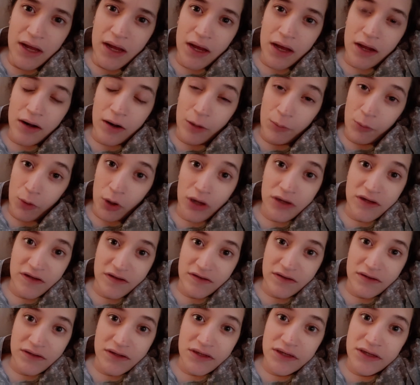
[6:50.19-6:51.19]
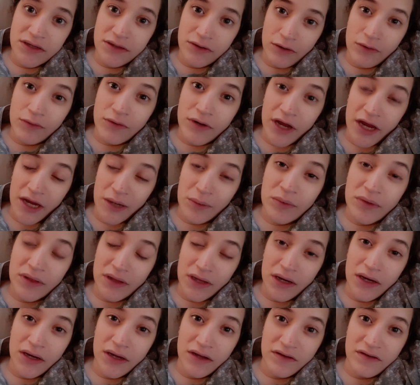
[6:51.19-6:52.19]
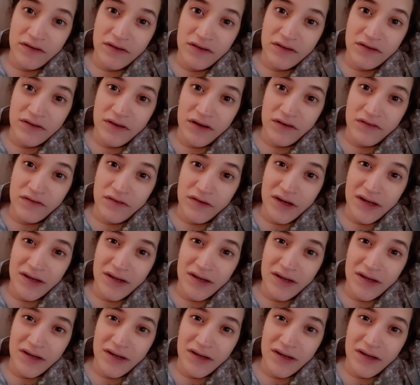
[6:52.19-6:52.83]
And I'm honestly okay with getting a C-section.